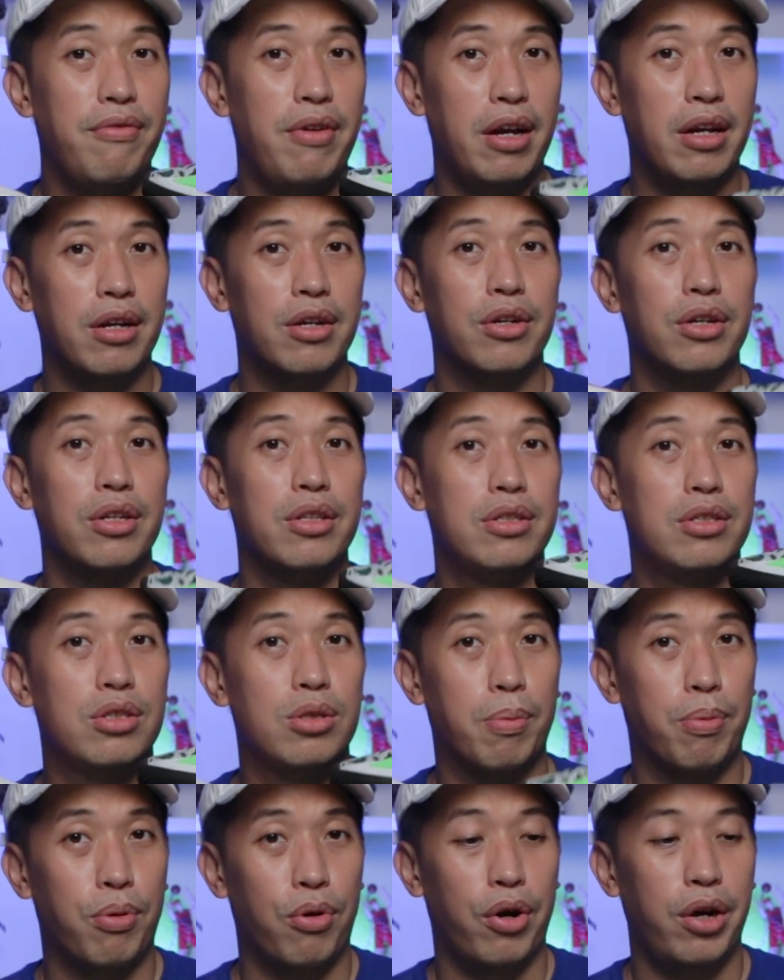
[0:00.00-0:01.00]
very good
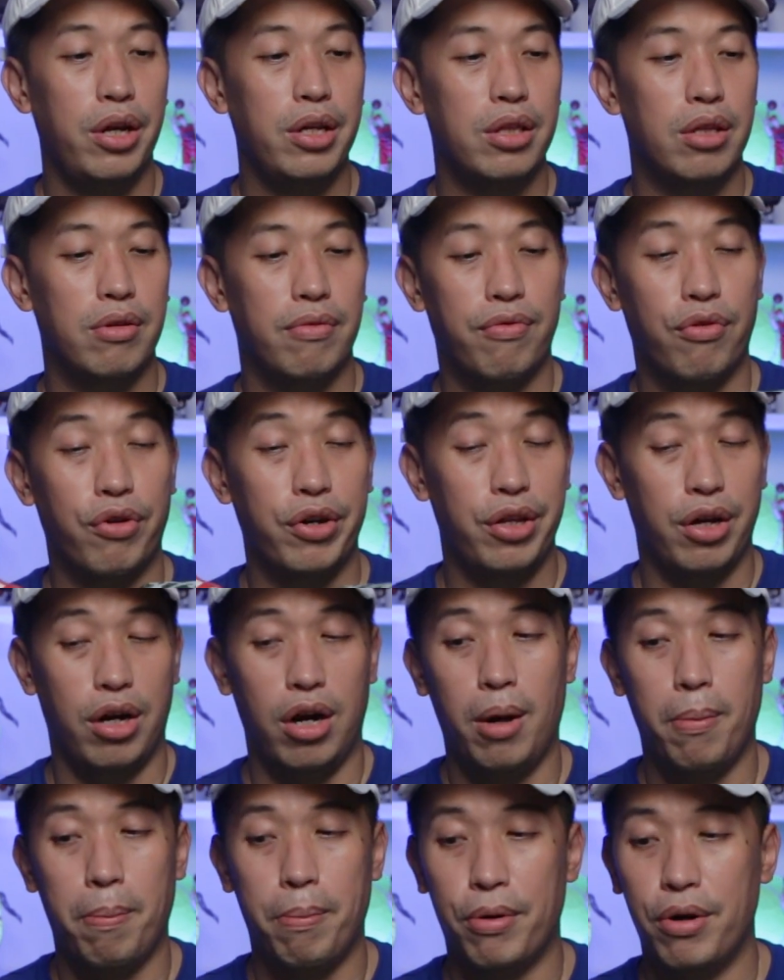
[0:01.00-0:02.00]
support for the
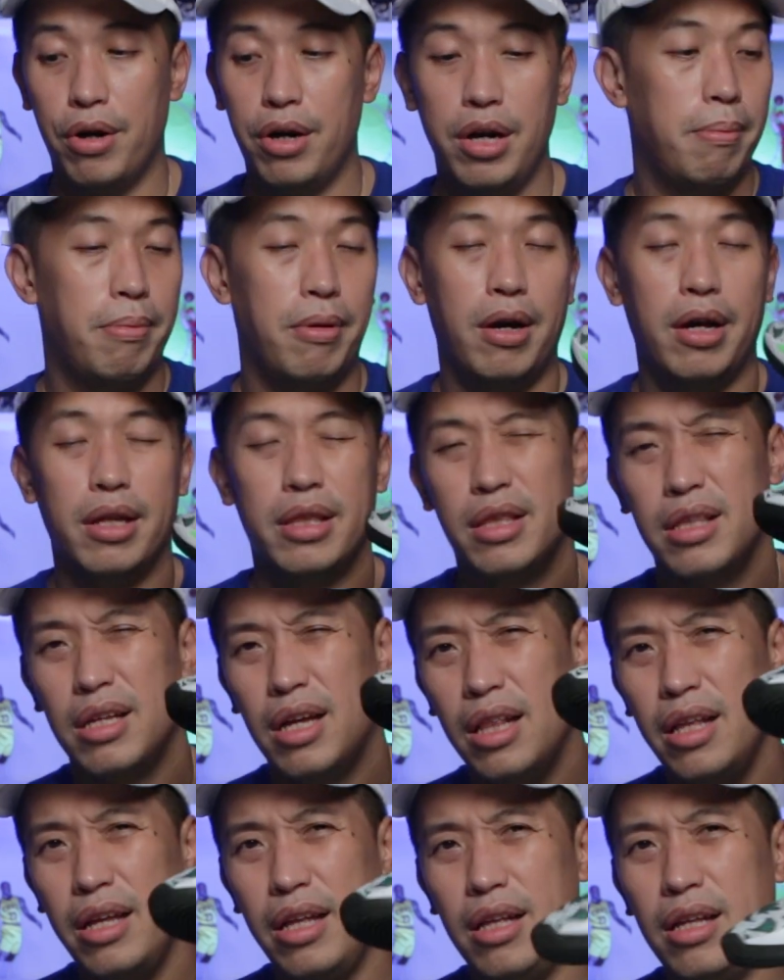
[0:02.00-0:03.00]
upper, but
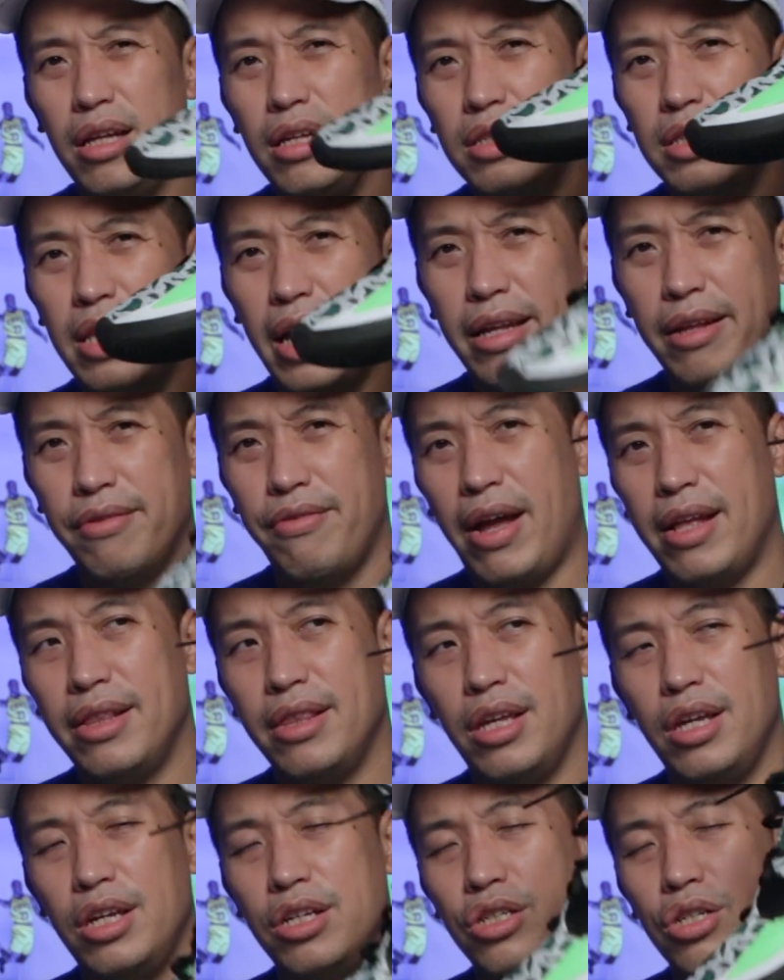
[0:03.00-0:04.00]
a little slight
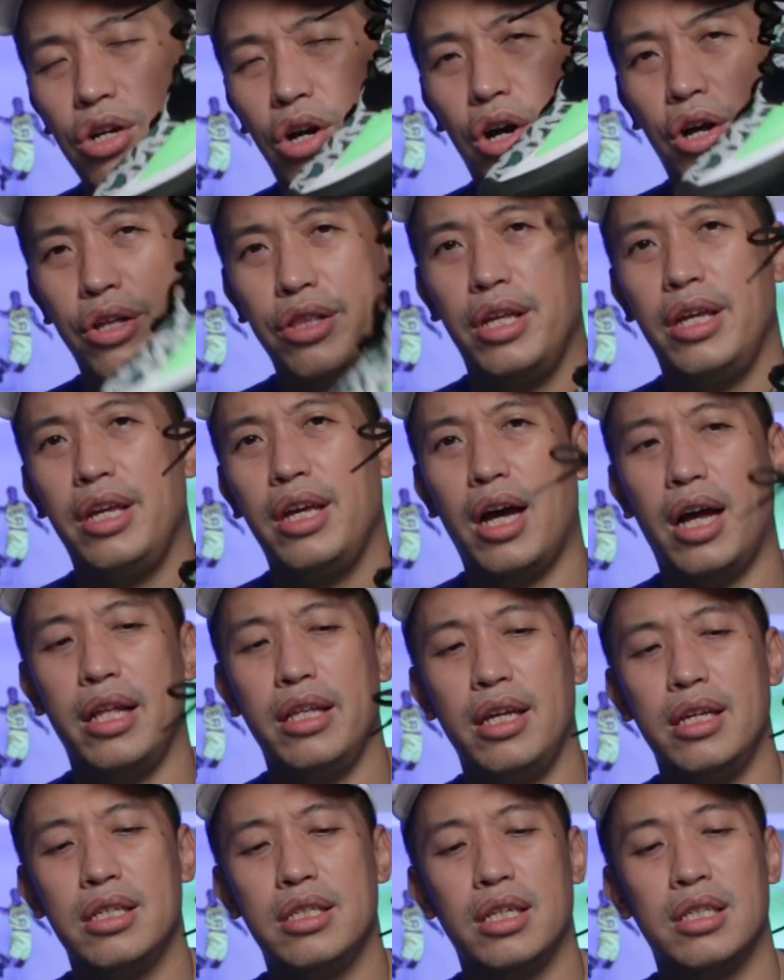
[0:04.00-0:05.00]
advantage on the
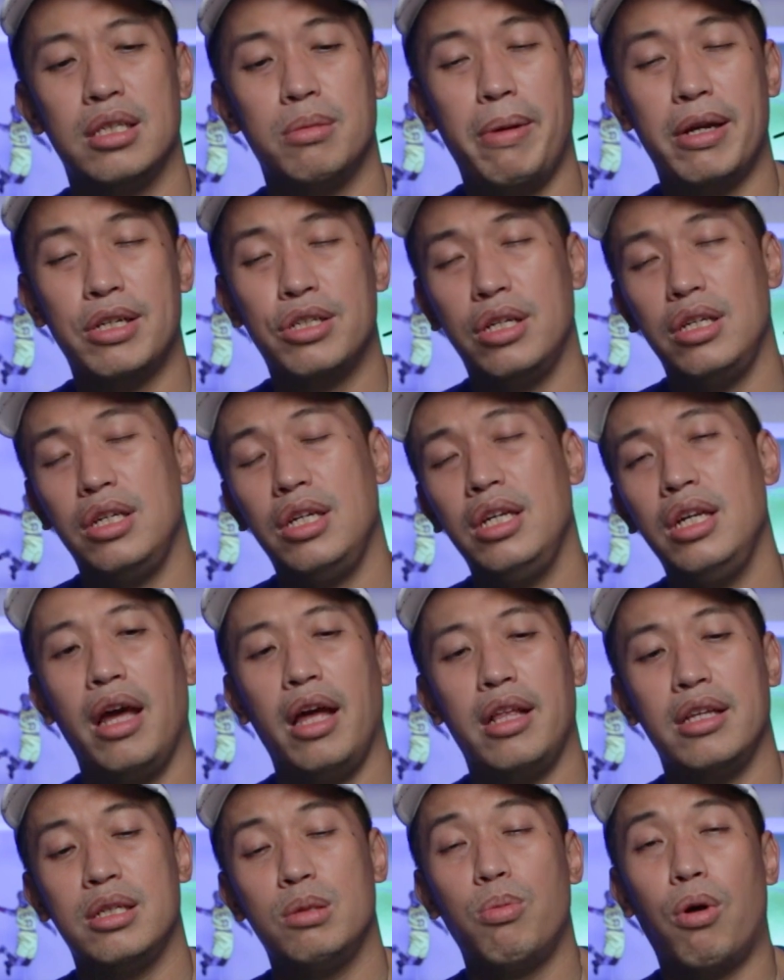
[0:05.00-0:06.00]
Giannis, especially
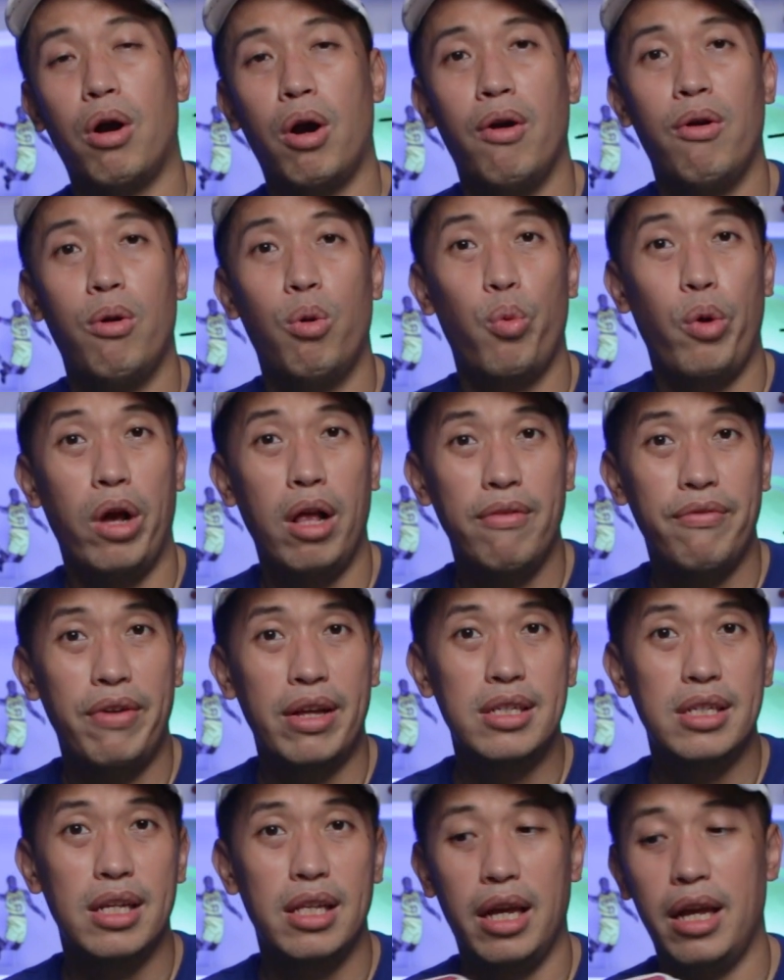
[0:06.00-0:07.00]
it is more well
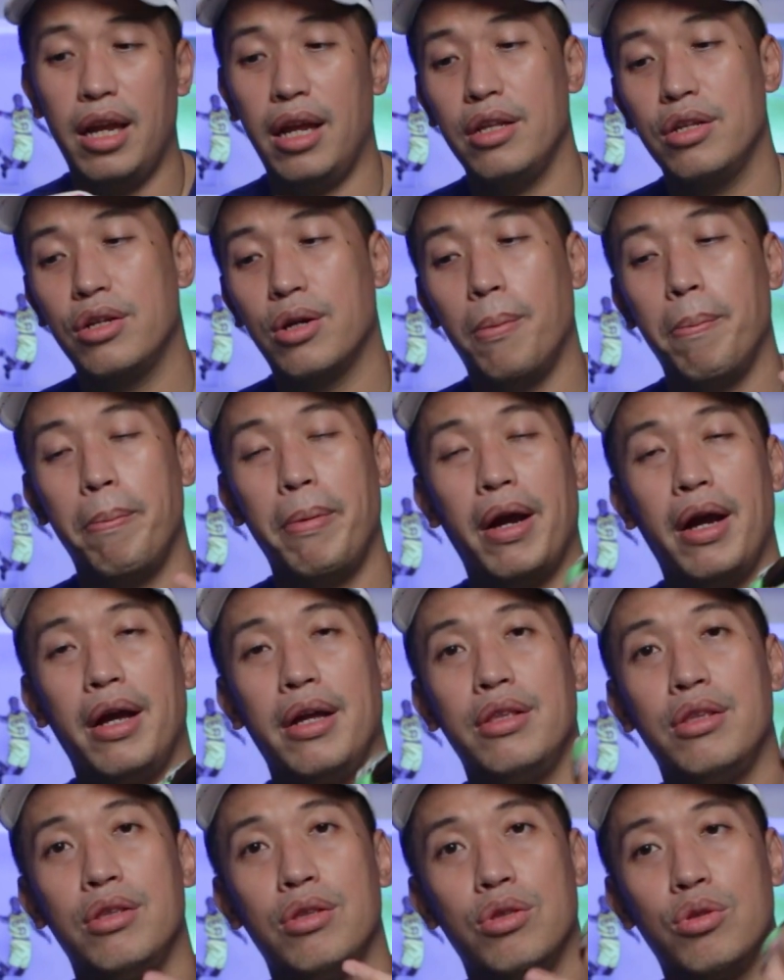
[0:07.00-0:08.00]
ventilated
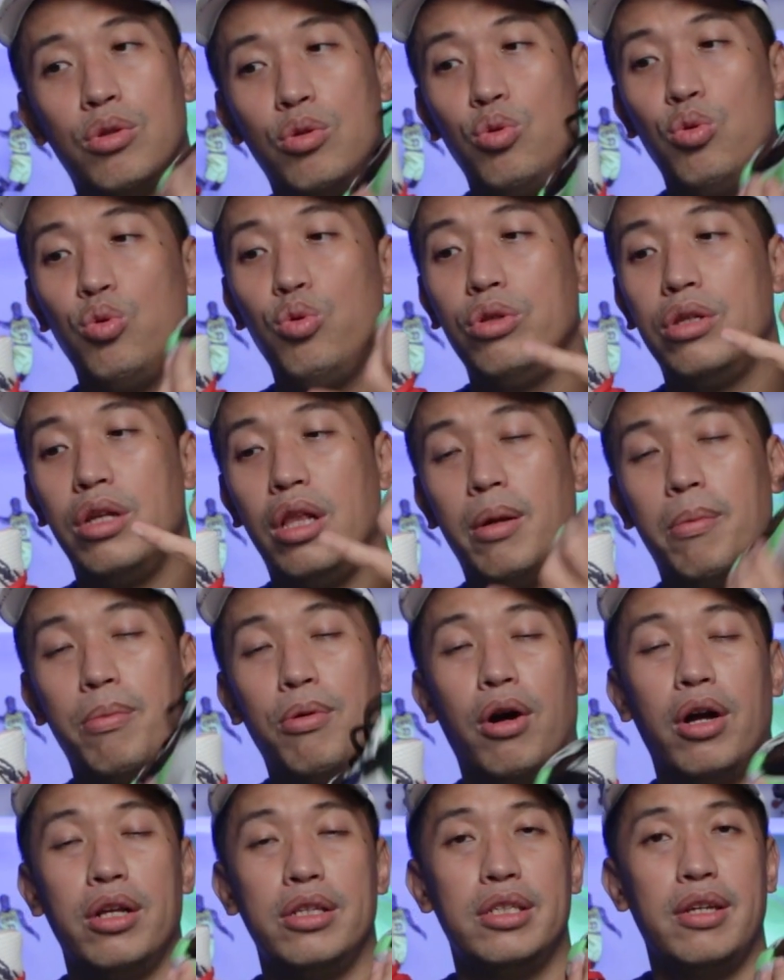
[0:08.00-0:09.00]
compared to the
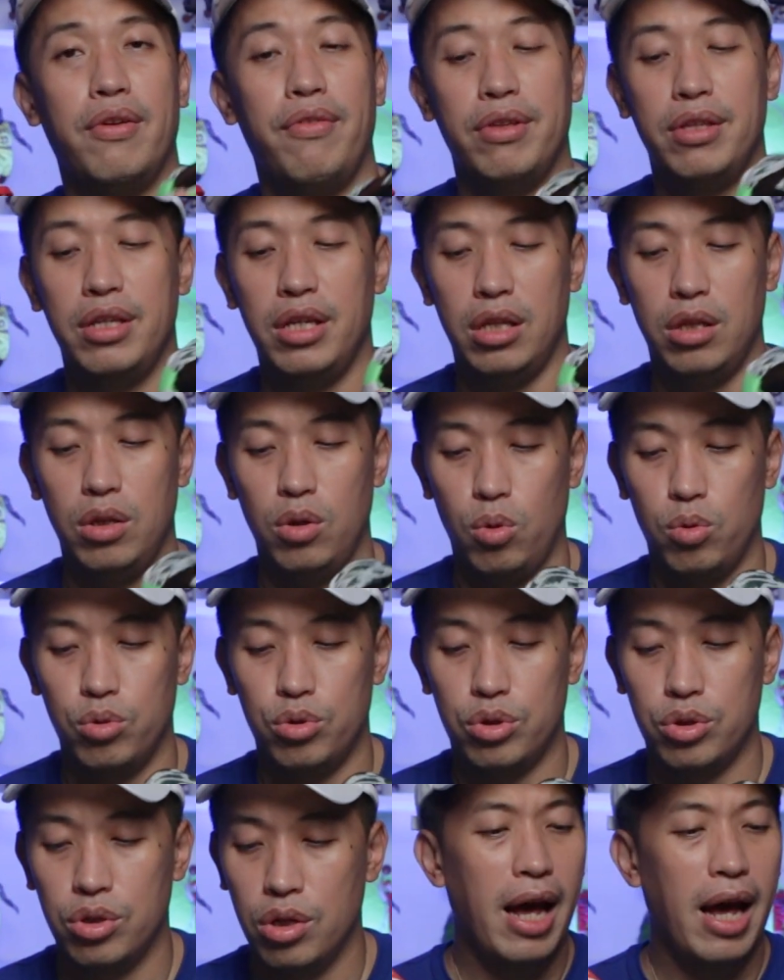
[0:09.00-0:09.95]
Lebron 17 lows.